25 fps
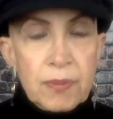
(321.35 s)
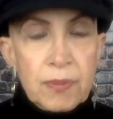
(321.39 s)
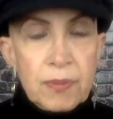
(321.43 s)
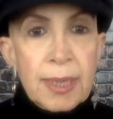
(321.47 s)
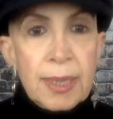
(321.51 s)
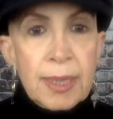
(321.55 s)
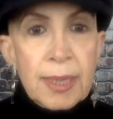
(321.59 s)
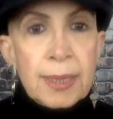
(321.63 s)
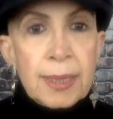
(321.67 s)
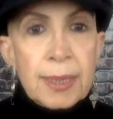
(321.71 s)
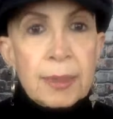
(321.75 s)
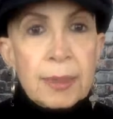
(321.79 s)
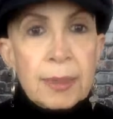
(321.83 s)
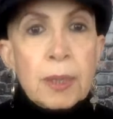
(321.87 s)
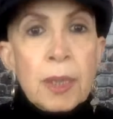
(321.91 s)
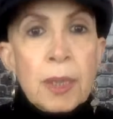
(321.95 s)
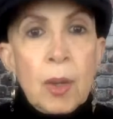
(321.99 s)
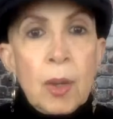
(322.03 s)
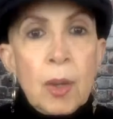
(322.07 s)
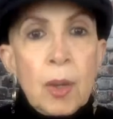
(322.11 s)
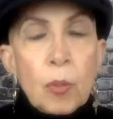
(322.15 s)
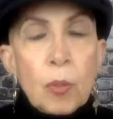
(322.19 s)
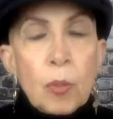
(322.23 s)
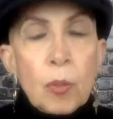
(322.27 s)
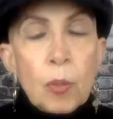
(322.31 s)
And
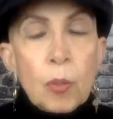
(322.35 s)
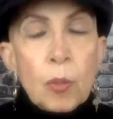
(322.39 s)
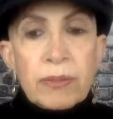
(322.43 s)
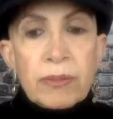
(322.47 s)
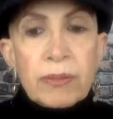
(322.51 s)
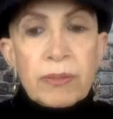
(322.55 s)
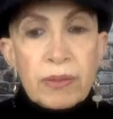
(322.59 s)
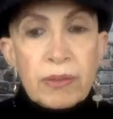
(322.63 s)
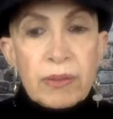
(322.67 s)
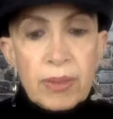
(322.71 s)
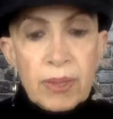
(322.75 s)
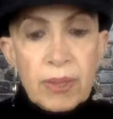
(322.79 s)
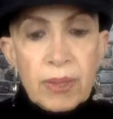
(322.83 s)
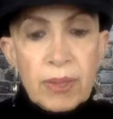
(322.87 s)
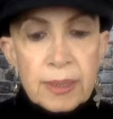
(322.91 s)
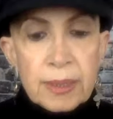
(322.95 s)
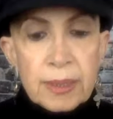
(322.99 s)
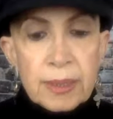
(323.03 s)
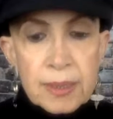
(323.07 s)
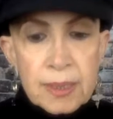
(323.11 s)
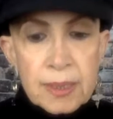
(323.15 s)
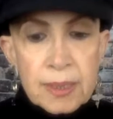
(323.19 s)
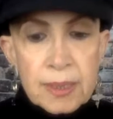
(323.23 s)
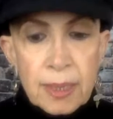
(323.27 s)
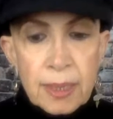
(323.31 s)
one of the
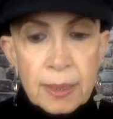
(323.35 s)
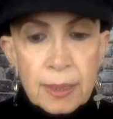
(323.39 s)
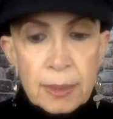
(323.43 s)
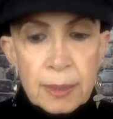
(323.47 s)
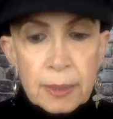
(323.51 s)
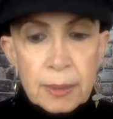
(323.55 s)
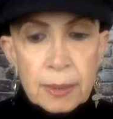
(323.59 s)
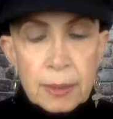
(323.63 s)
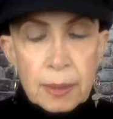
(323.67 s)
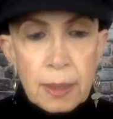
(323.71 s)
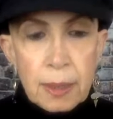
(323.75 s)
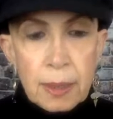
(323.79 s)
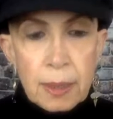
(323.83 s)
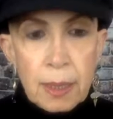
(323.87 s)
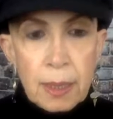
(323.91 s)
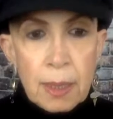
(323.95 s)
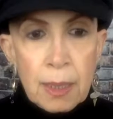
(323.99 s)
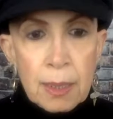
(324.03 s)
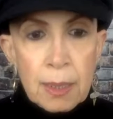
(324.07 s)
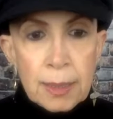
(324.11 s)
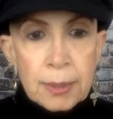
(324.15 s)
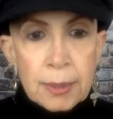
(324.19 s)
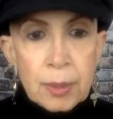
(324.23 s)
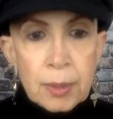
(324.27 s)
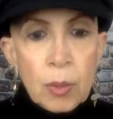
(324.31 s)
things that
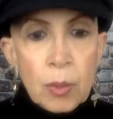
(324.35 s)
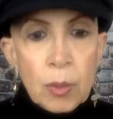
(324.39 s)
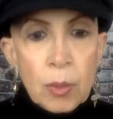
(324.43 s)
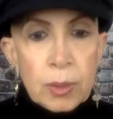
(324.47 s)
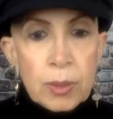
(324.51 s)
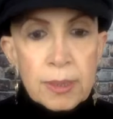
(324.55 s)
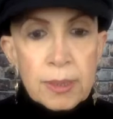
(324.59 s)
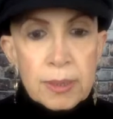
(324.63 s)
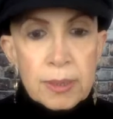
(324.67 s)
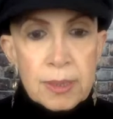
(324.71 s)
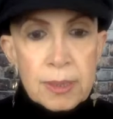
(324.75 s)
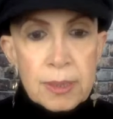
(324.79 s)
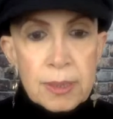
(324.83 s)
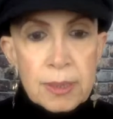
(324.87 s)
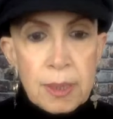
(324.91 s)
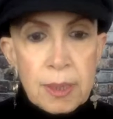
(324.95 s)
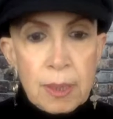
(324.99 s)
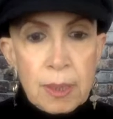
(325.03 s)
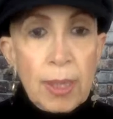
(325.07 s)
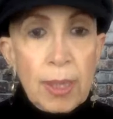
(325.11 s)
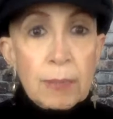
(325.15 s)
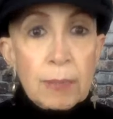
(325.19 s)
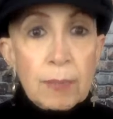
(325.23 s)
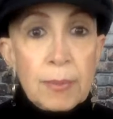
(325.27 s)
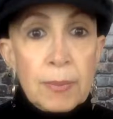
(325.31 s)
I notice
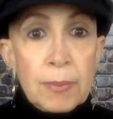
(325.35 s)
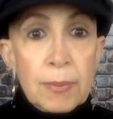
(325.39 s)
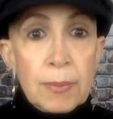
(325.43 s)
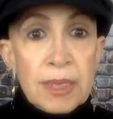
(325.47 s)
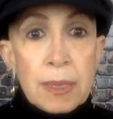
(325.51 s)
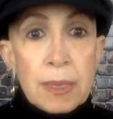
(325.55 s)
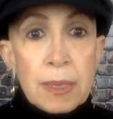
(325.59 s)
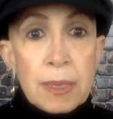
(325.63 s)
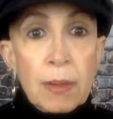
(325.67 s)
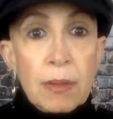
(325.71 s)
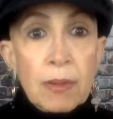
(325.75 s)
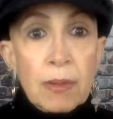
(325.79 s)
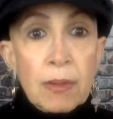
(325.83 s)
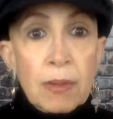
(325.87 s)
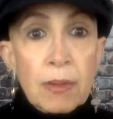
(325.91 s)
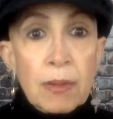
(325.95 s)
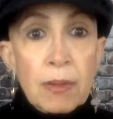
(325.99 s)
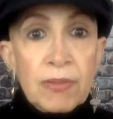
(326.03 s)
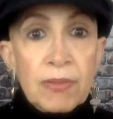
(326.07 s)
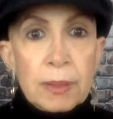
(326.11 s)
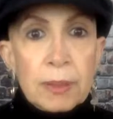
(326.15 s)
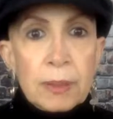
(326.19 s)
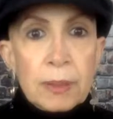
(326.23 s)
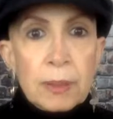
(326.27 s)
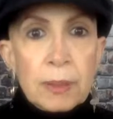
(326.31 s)
about myself
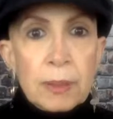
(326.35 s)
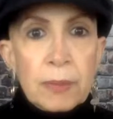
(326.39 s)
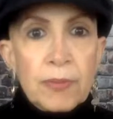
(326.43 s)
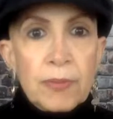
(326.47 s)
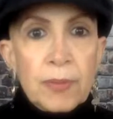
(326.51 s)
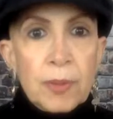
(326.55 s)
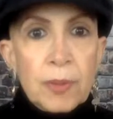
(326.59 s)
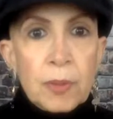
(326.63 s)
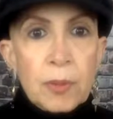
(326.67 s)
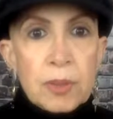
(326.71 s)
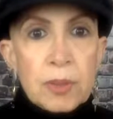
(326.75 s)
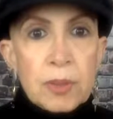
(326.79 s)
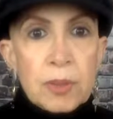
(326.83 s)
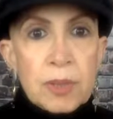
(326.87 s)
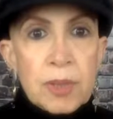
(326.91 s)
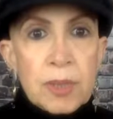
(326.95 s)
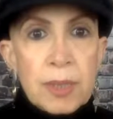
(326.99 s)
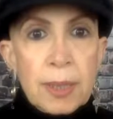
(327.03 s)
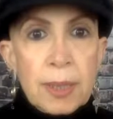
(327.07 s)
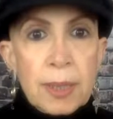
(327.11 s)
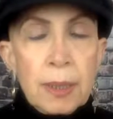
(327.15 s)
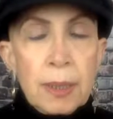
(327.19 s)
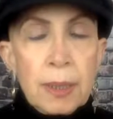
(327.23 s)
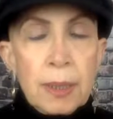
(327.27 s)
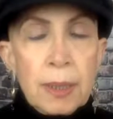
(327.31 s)
and folks that
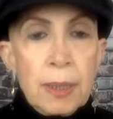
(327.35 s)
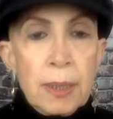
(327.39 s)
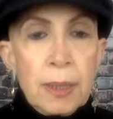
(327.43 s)
I